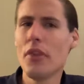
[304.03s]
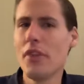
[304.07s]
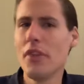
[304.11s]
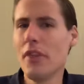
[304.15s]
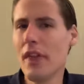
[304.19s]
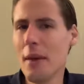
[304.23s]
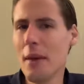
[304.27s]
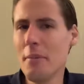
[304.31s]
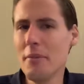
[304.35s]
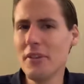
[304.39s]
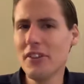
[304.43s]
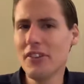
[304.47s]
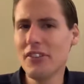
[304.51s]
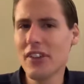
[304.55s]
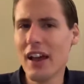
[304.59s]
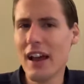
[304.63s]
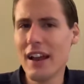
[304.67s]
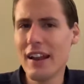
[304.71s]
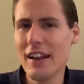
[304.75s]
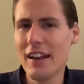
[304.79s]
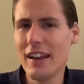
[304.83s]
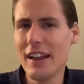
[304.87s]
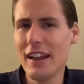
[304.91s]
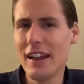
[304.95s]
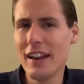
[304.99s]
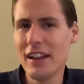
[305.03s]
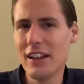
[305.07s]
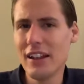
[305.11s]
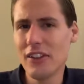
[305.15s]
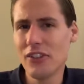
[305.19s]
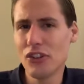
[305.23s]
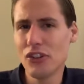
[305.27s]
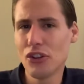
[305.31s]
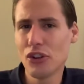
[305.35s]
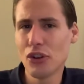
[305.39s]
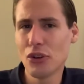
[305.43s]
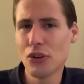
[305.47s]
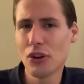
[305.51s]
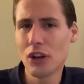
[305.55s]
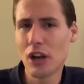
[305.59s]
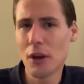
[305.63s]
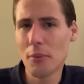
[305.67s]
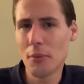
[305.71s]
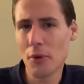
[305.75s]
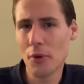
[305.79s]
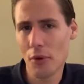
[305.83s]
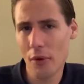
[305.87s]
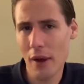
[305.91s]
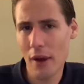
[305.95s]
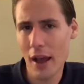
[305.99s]
them inciting idiots to
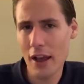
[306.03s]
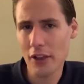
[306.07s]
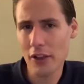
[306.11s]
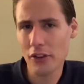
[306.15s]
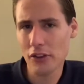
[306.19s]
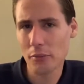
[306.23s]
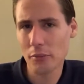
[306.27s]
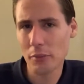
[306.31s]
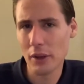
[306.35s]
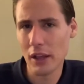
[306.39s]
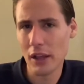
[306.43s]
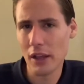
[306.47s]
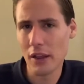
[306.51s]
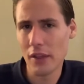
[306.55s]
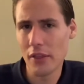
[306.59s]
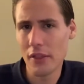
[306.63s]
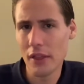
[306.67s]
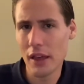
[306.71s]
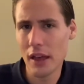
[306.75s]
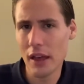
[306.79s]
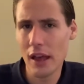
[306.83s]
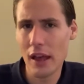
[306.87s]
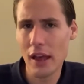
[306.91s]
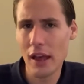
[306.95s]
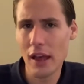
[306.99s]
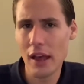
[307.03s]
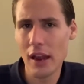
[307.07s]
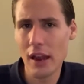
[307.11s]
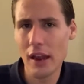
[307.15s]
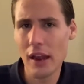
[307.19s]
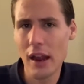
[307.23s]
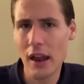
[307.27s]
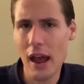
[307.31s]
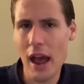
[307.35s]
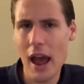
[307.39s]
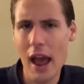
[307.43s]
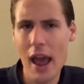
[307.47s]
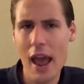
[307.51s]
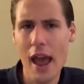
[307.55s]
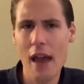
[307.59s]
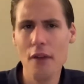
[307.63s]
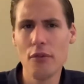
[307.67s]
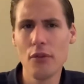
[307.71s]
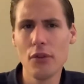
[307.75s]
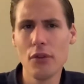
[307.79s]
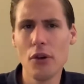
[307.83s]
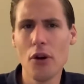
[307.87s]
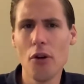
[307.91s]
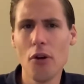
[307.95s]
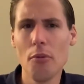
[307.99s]
come harass me than I
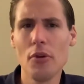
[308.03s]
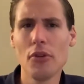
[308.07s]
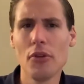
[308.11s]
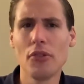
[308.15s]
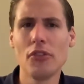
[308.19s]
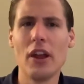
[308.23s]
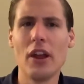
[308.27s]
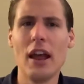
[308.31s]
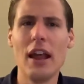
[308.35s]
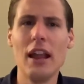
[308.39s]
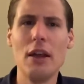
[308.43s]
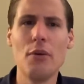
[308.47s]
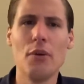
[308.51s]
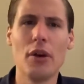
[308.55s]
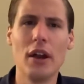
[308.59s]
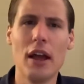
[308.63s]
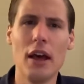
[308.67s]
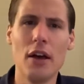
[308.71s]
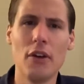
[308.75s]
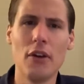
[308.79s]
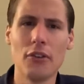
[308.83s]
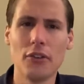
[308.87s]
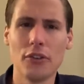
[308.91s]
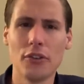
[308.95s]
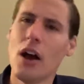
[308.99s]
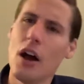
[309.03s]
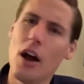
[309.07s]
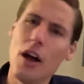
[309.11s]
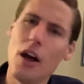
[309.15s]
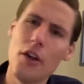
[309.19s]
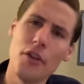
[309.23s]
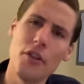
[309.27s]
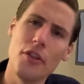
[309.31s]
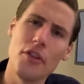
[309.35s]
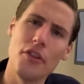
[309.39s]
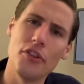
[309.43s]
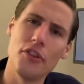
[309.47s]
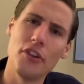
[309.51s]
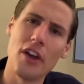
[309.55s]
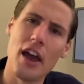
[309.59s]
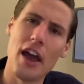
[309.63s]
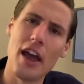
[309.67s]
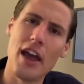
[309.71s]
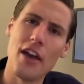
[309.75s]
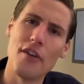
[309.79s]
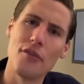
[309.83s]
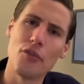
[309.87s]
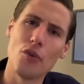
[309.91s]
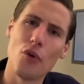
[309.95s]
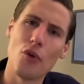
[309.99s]
have with almost anyone else. Other than the
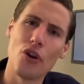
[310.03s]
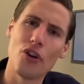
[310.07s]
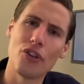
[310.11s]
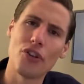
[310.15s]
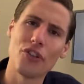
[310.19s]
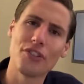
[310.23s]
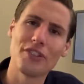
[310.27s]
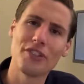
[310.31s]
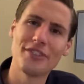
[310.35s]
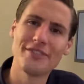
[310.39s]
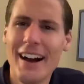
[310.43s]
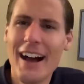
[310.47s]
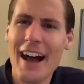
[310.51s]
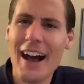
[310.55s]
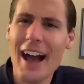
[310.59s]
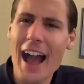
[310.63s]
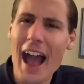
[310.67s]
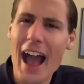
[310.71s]
CIA, of course.